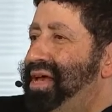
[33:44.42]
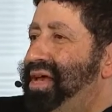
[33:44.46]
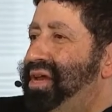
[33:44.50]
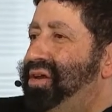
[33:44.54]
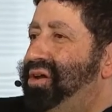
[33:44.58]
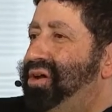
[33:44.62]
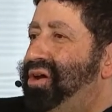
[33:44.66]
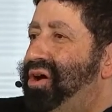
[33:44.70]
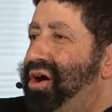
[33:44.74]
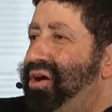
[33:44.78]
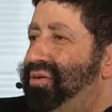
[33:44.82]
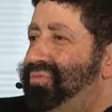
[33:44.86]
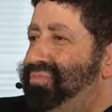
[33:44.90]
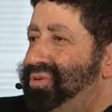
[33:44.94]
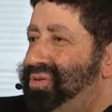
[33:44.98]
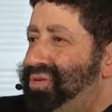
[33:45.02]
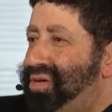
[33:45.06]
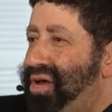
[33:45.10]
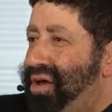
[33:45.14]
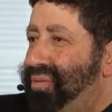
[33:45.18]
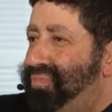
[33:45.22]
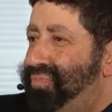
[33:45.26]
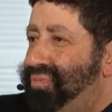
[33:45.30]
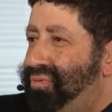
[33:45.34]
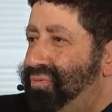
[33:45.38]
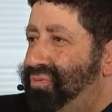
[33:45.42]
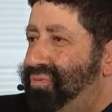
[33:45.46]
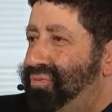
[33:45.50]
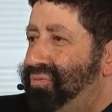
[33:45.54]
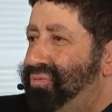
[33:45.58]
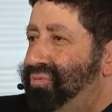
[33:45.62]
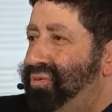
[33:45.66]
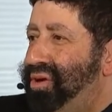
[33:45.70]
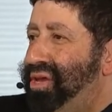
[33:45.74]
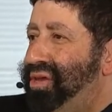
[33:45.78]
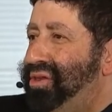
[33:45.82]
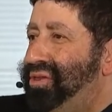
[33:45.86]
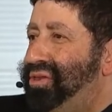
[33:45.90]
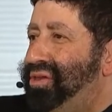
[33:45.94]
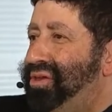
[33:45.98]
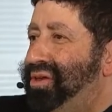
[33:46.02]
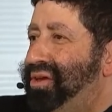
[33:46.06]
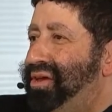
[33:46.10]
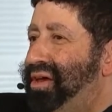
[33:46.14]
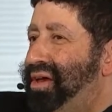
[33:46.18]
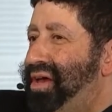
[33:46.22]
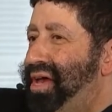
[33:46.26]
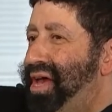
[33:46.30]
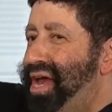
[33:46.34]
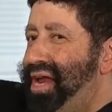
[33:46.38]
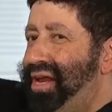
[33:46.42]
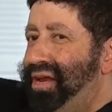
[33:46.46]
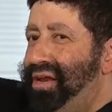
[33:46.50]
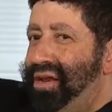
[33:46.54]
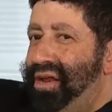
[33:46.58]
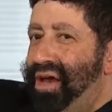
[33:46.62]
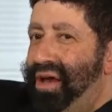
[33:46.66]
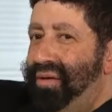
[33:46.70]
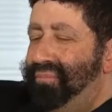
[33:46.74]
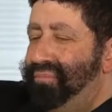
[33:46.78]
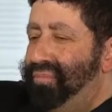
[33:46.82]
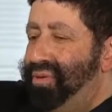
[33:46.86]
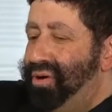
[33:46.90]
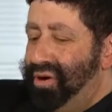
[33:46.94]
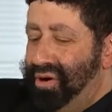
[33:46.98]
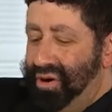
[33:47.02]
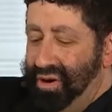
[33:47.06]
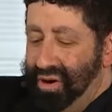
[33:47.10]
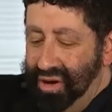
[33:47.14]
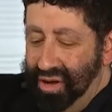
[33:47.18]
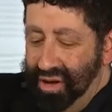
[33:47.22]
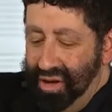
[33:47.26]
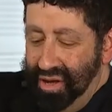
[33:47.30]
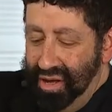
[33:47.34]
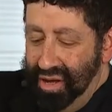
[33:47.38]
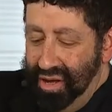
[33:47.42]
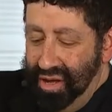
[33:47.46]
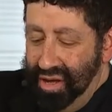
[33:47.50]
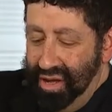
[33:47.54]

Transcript: it comes up with a number,